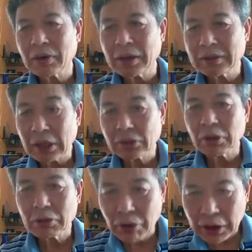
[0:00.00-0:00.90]
arises. That's
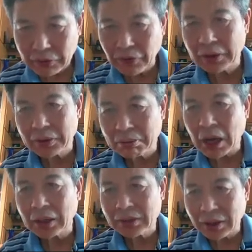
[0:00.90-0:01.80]
called great faith,
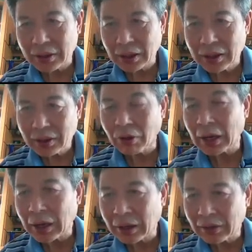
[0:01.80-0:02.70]
mahasaddha,
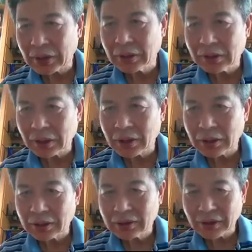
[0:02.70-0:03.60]
or akaravati saddha.
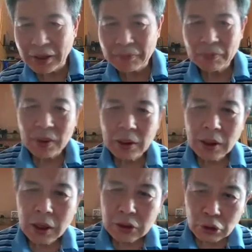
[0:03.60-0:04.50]
Okay?
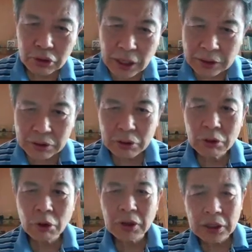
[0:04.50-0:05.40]
So then
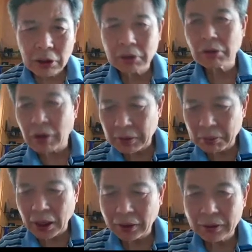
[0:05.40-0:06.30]
you know that you're on the
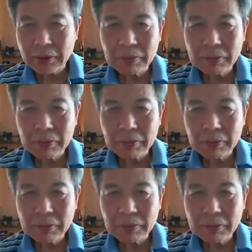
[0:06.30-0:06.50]
right path.